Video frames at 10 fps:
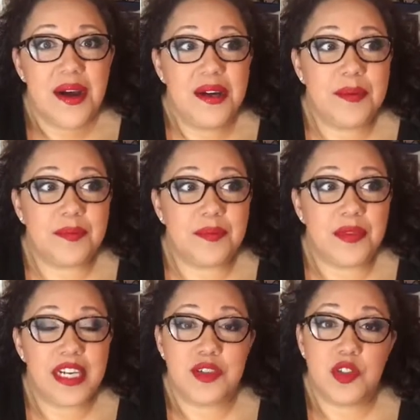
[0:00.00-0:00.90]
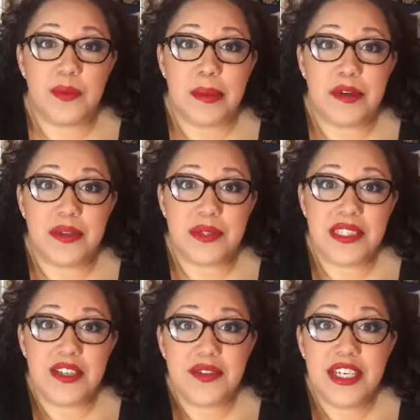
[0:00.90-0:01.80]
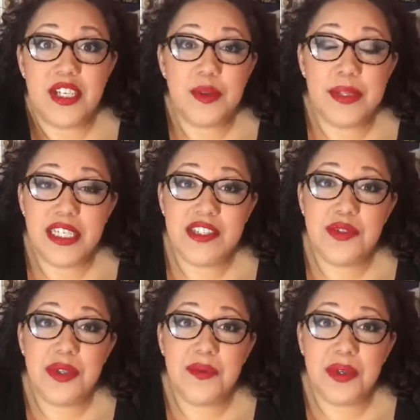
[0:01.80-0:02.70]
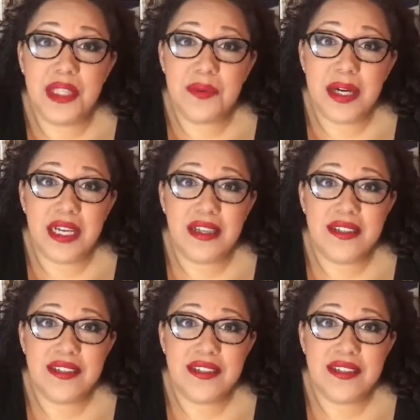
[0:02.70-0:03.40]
I told you my brother was a little ill, but he's doing really well,